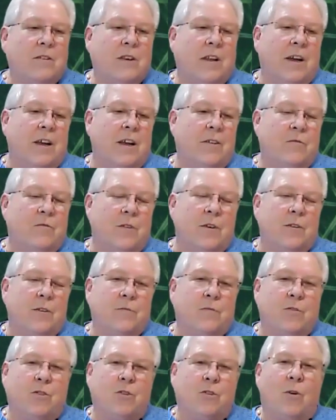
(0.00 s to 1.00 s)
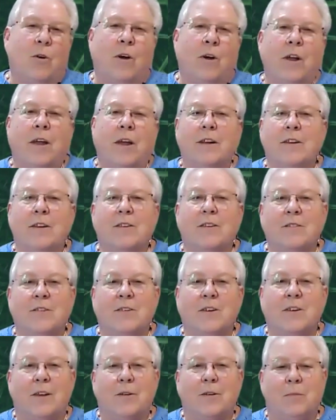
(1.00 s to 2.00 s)
life of joy and
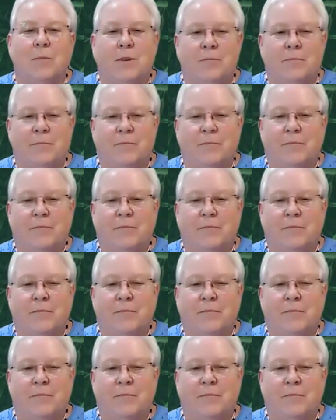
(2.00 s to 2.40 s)
contentment.